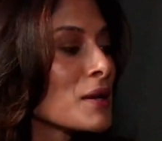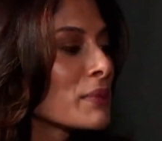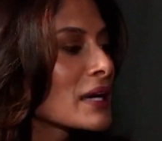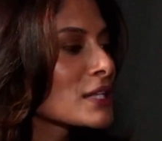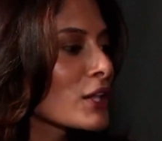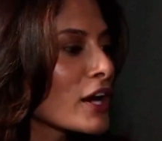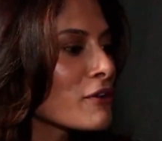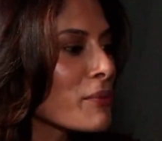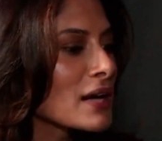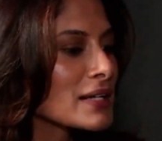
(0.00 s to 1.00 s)
because a lot
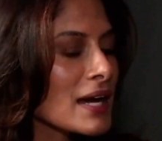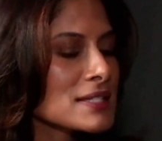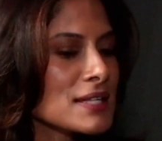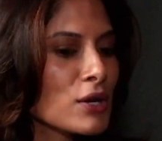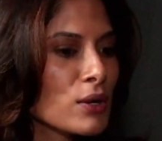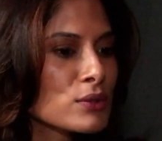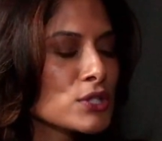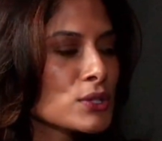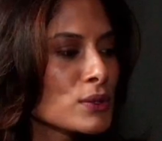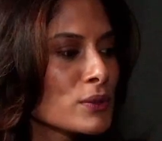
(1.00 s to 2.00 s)
of podcasts I go
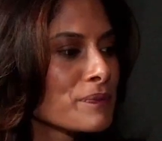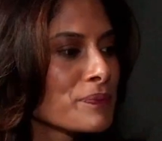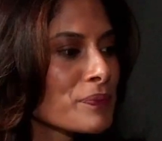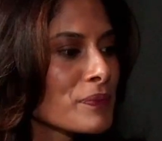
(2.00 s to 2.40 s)
to,